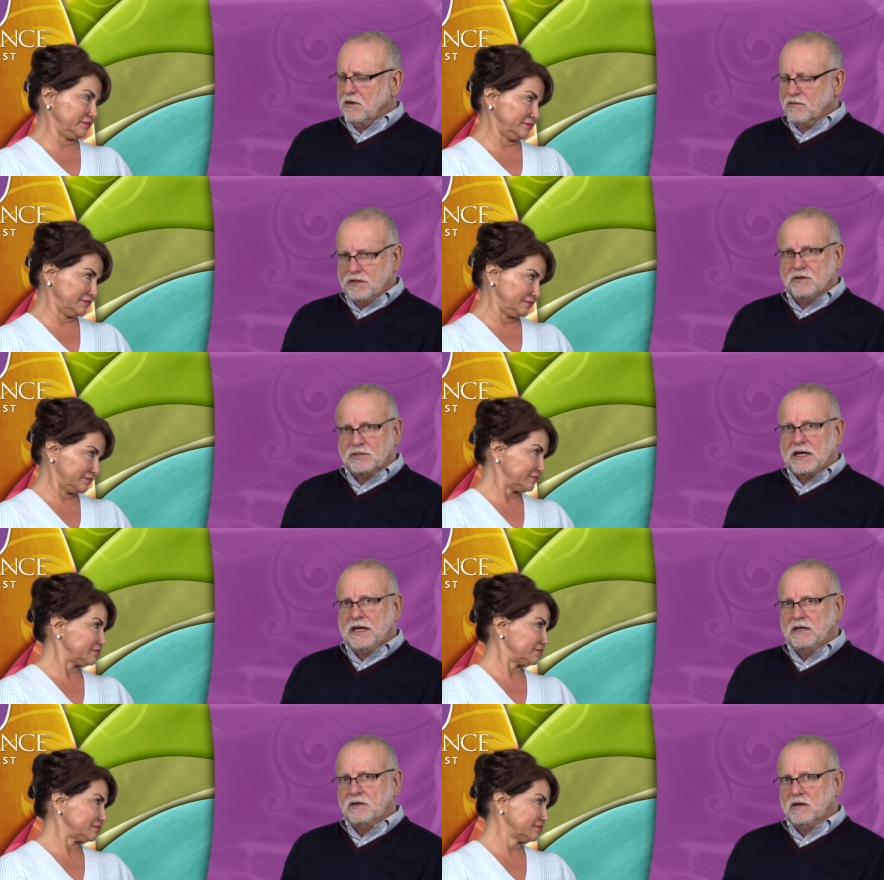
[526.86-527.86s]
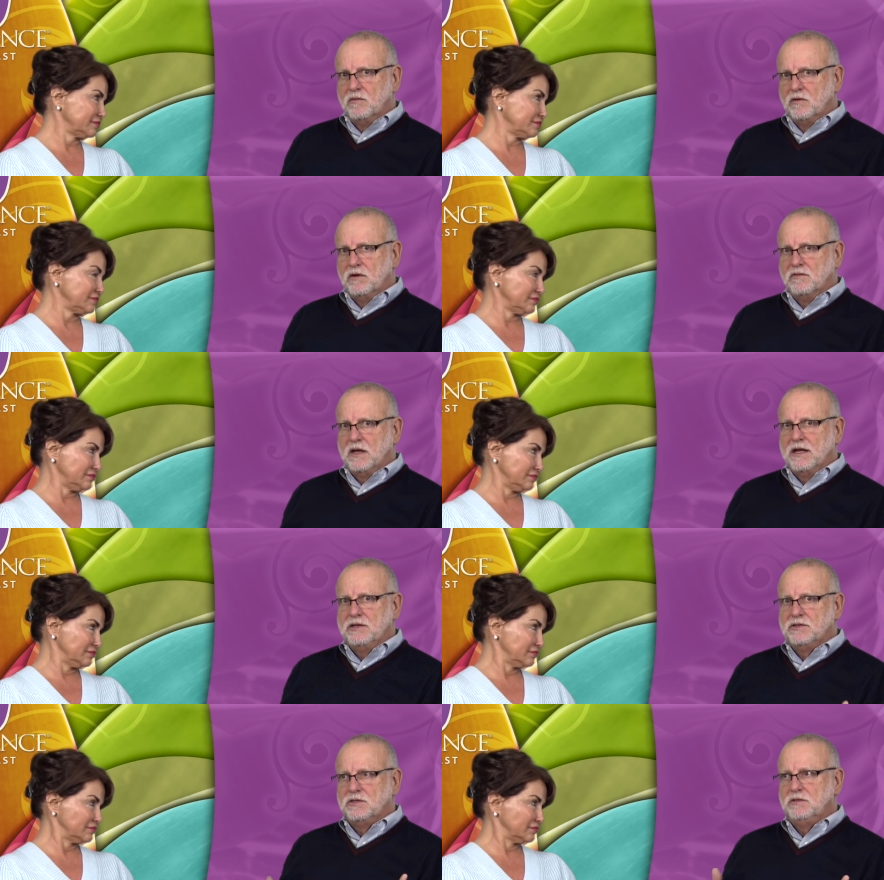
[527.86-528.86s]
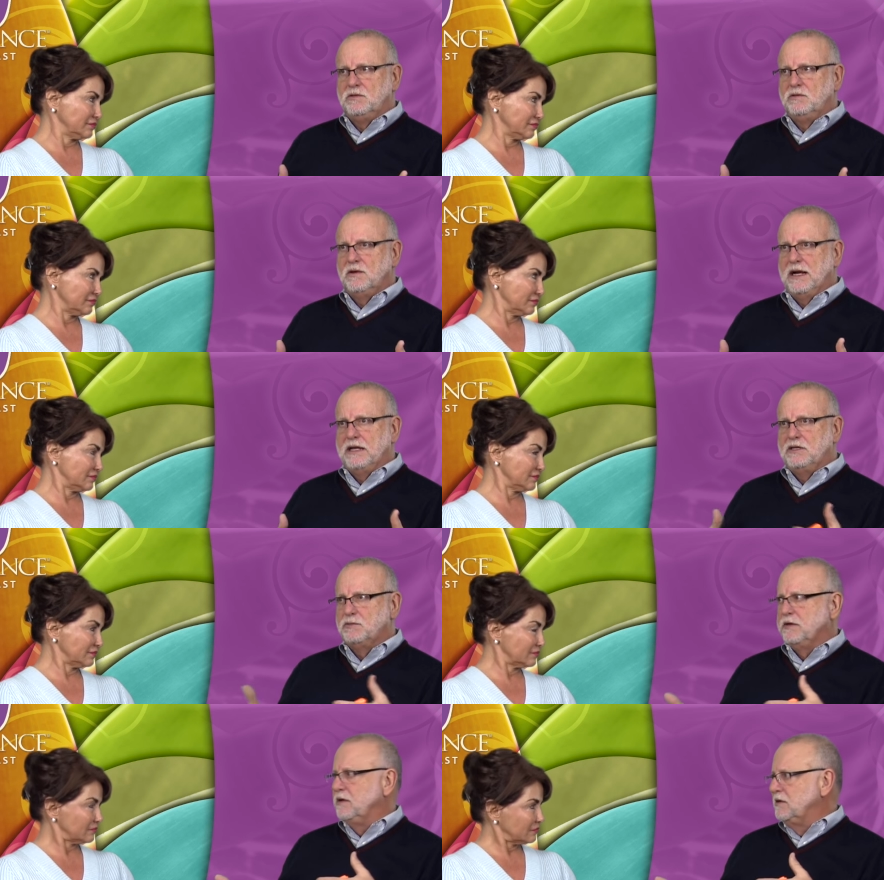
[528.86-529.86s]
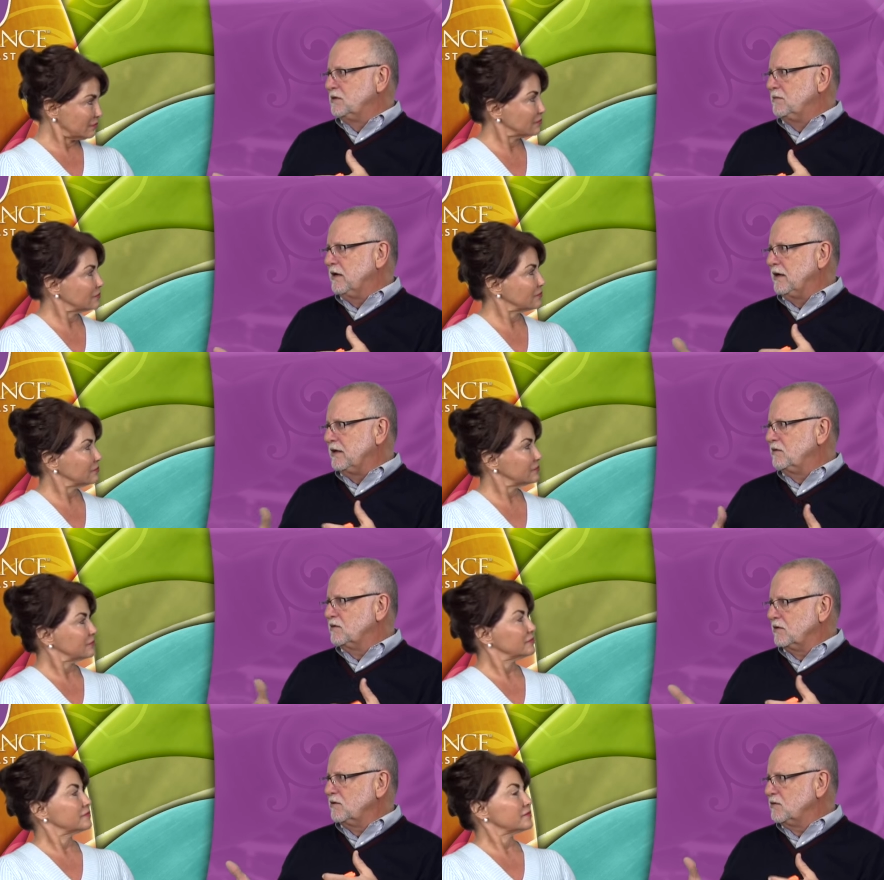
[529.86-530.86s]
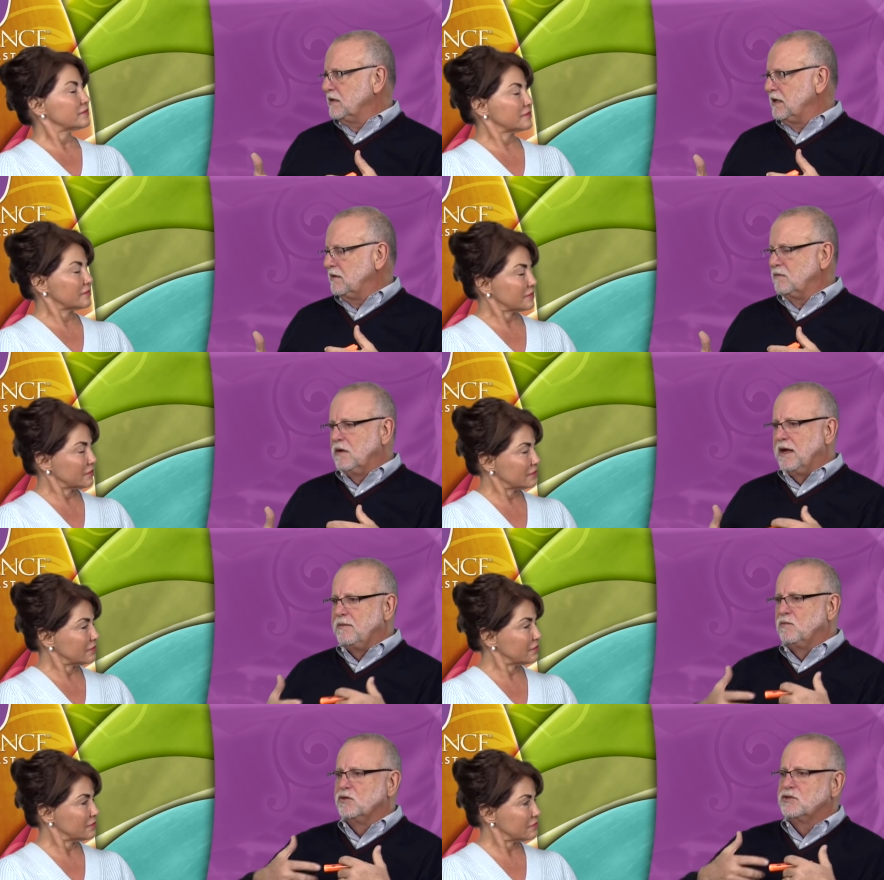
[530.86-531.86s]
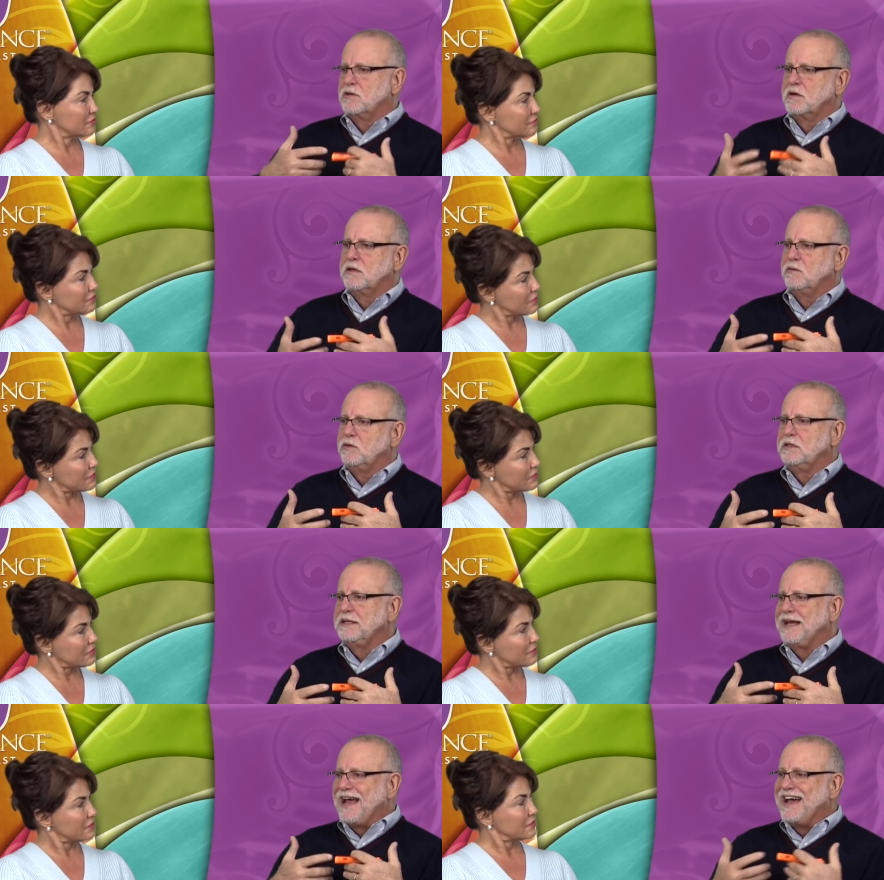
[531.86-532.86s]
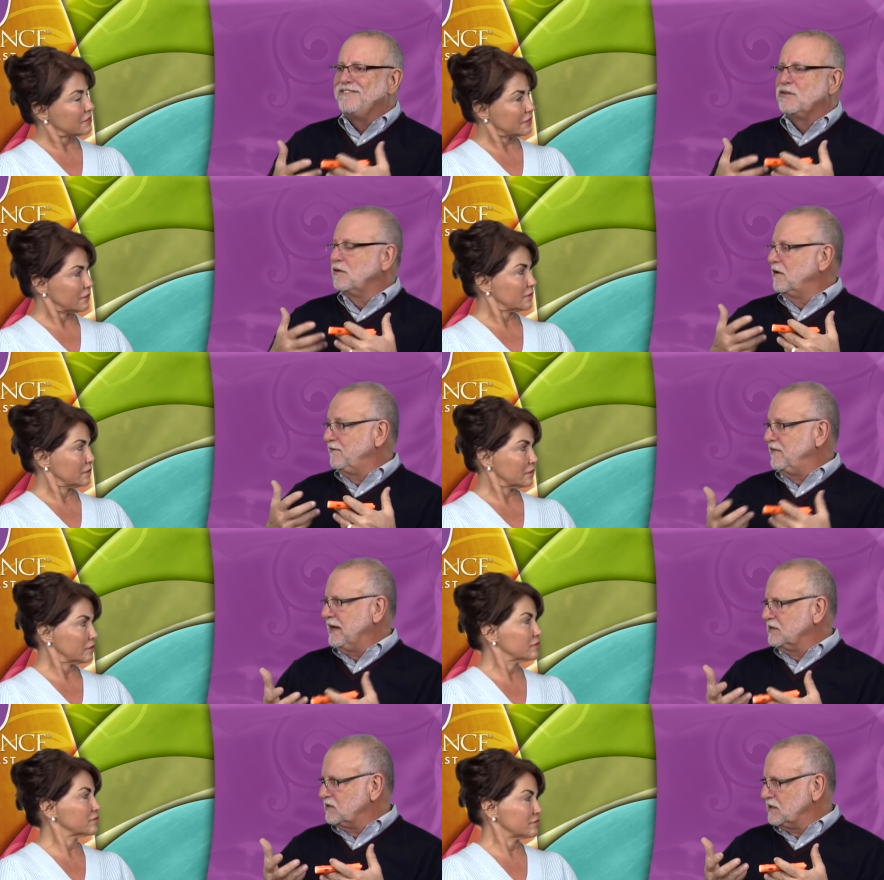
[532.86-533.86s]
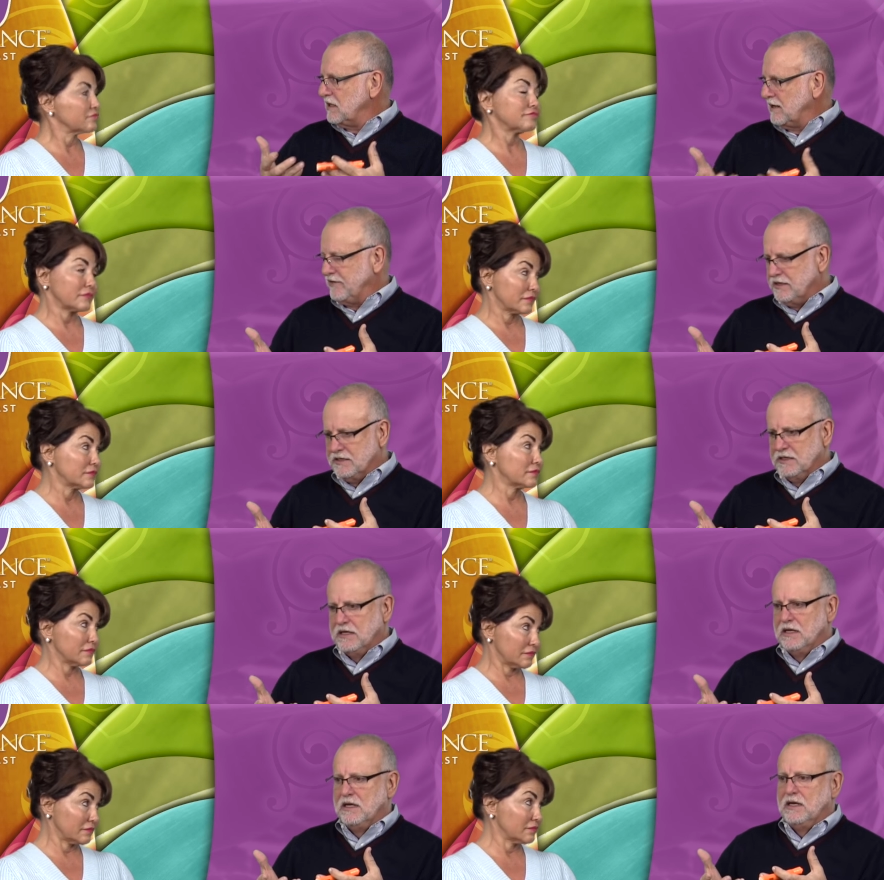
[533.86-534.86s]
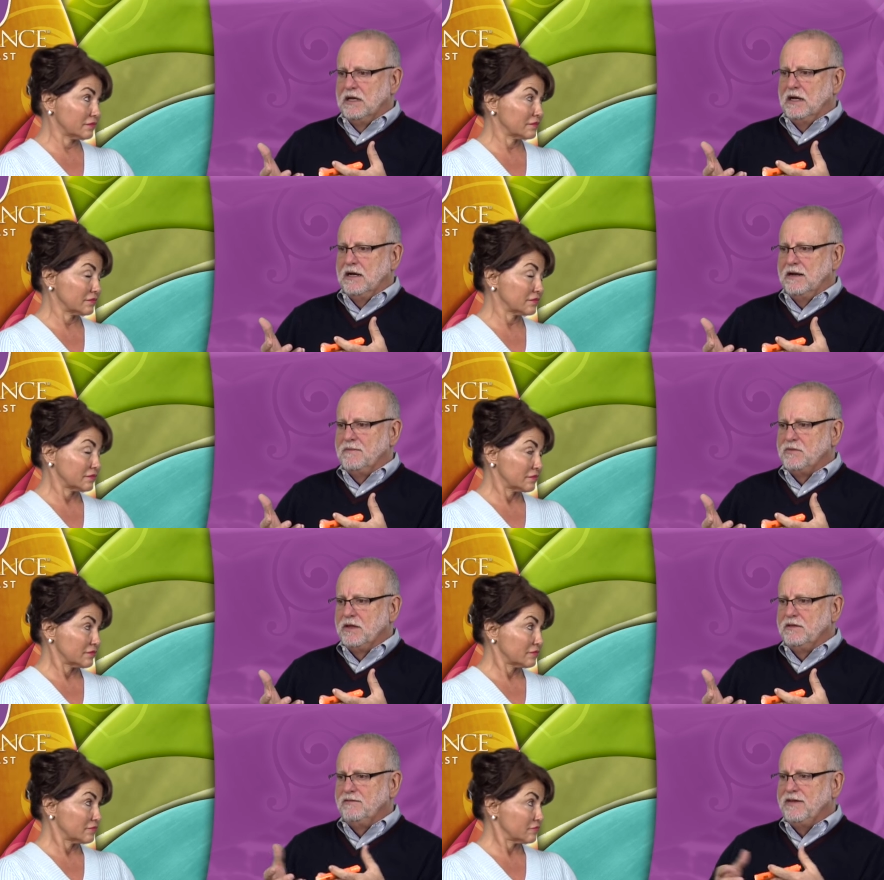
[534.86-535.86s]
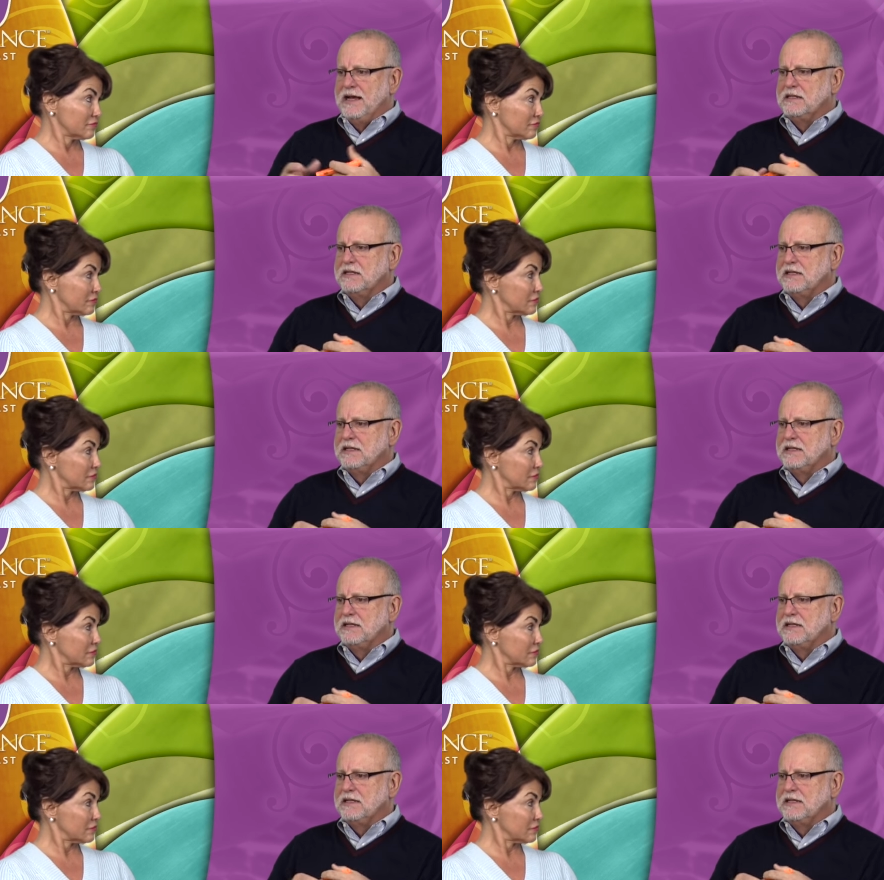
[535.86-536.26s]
Speaker 1: over the years i had a number of clients who had experienced bariatric surgery mm-hmm. and and were struggling with the after effects of it mm-hmm. uh, the fact